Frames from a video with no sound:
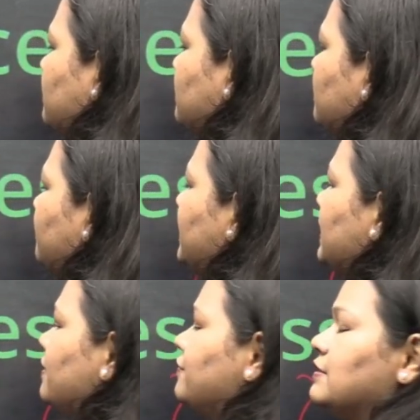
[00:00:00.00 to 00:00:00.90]
We have
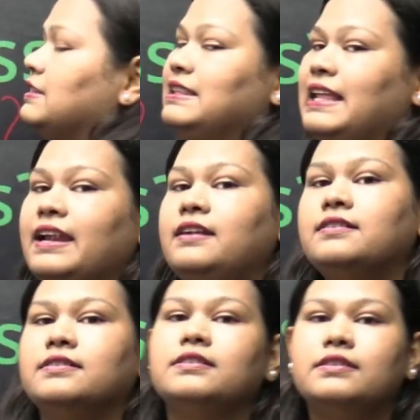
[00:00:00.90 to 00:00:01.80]
led
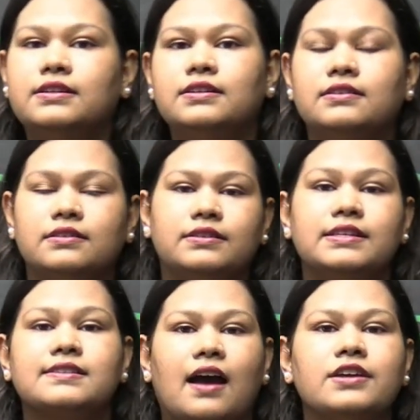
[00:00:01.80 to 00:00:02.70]
the
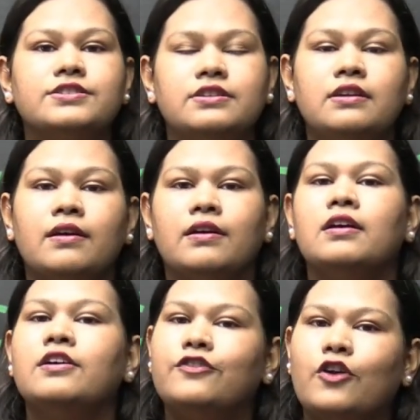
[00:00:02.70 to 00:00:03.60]
discussion
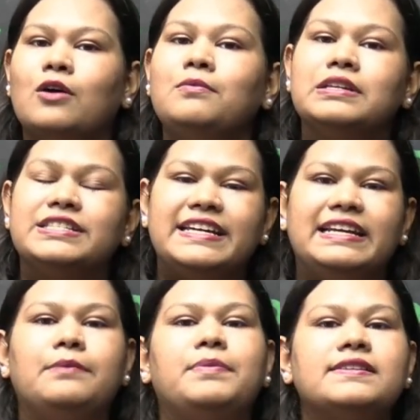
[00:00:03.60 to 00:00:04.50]
from
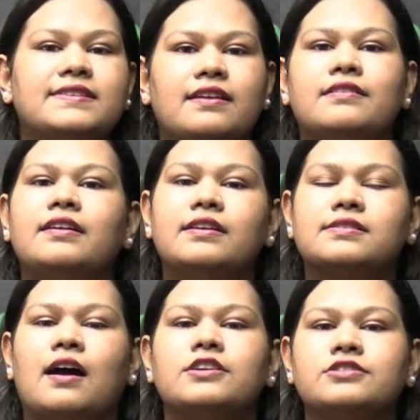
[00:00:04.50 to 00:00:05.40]
GDP-centric
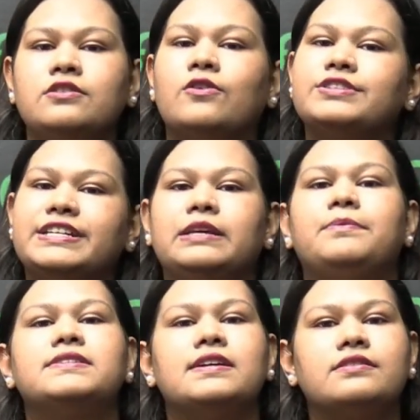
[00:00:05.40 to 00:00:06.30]
discussion or
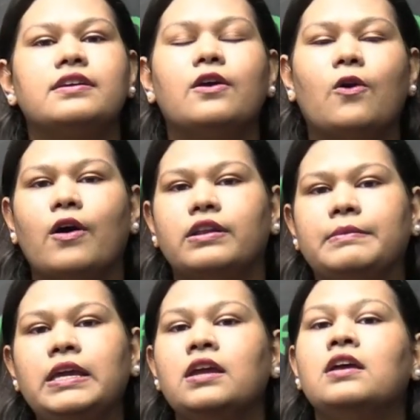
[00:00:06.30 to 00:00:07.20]
GDP-centric economy
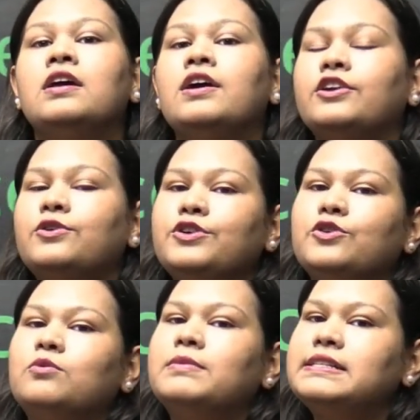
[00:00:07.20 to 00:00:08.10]
to
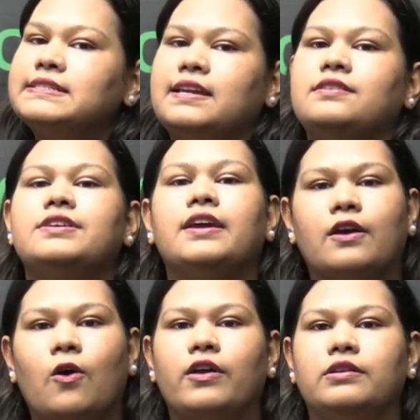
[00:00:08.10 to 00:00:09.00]
human-centric economy.